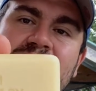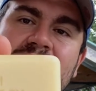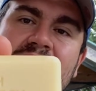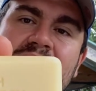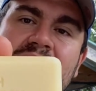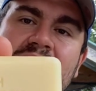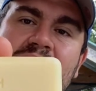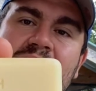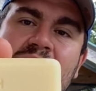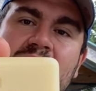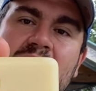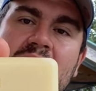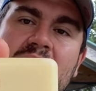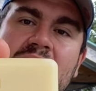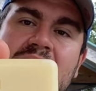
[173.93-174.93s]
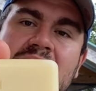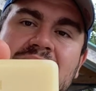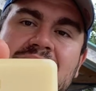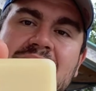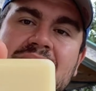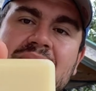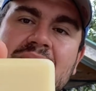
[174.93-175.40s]
and let you know how the
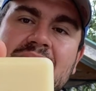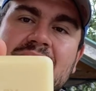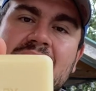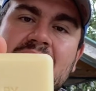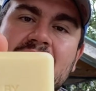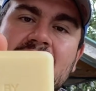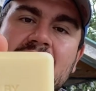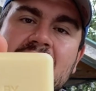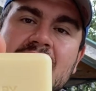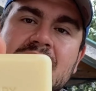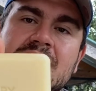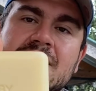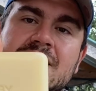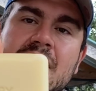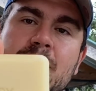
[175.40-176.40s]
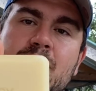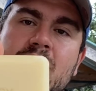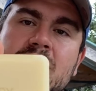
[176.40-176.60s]
Nesti Dante Cypress